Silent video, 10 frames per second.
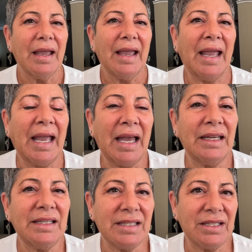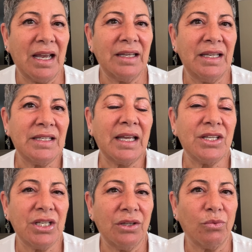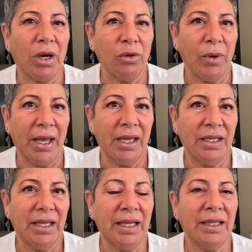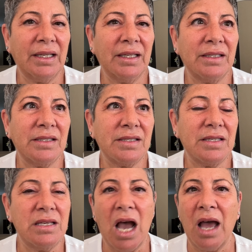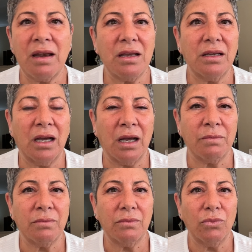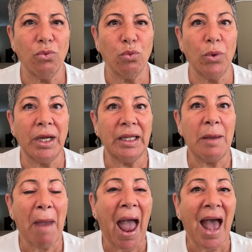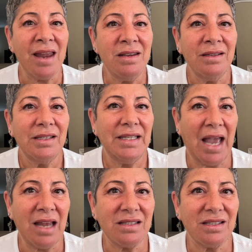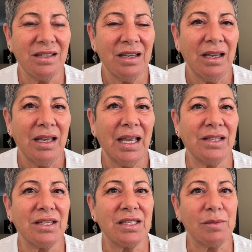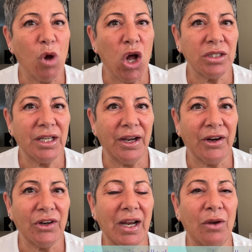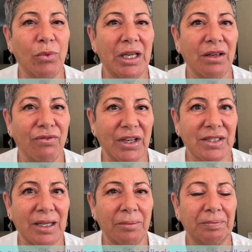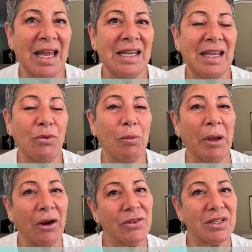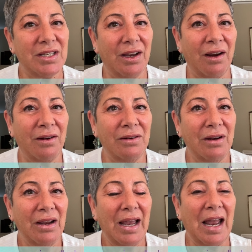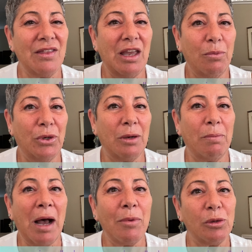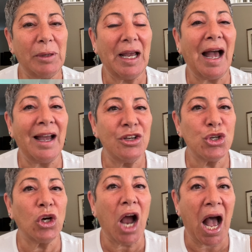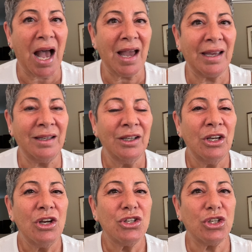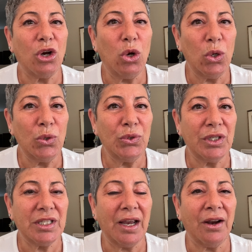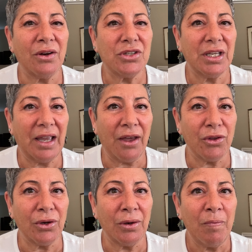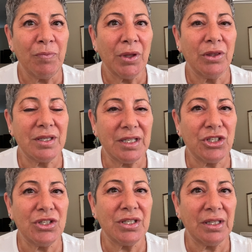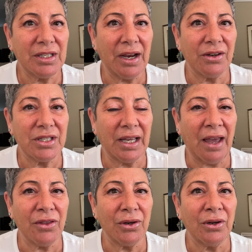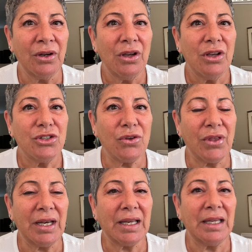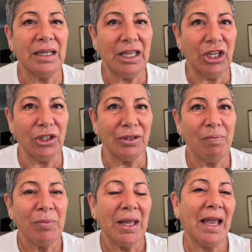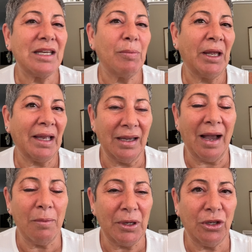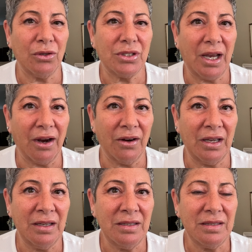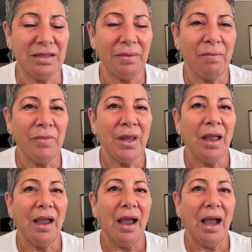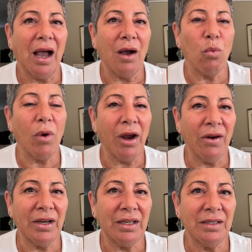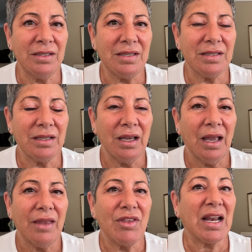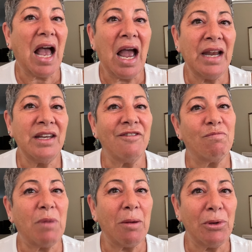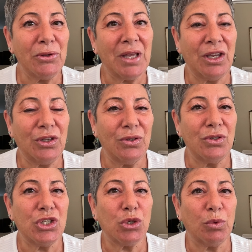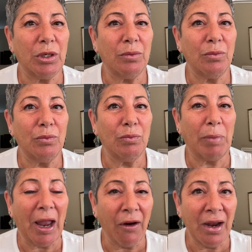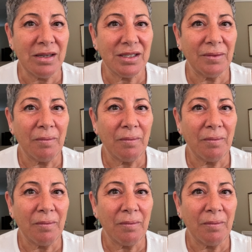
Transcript: and he says, yeah, I need to get you in right away. It is not um, really bad yet. It's a small tear and we can fix it. And they repair the tear and they put a bubble behind your eye to hold the tear together, the stitches and the tear together, so that it can heal. And depending on how big your tear is, uh, where it is, the kind of bubble they use to repair it,